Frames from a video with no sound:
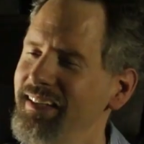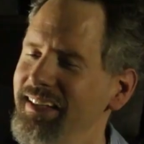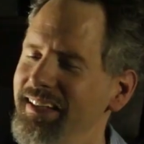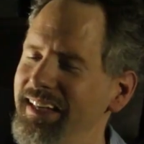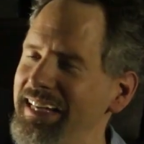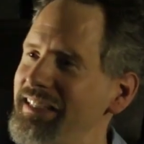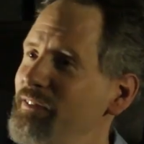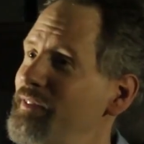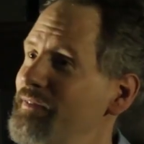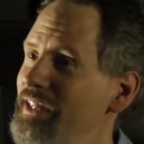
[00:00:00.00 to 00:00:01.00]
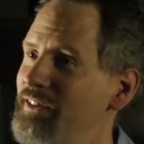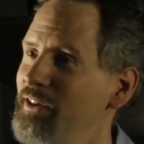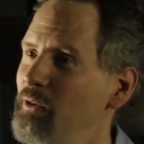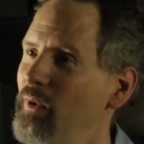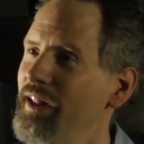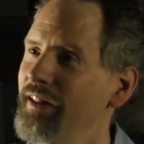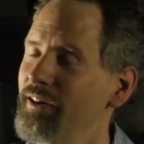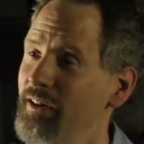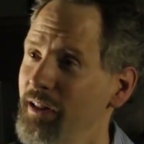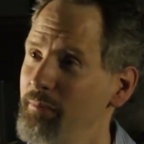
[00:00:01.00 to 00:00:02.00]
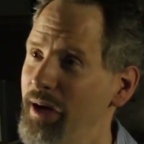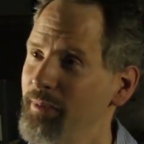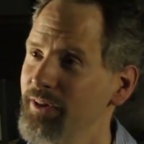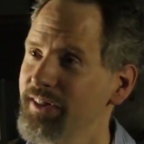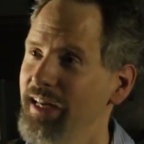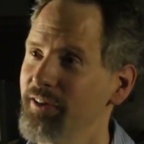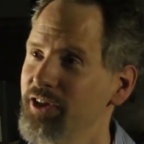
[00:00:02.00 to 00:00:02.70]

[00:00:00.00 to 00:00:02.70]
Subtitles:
In 1952, one of the early members, Dale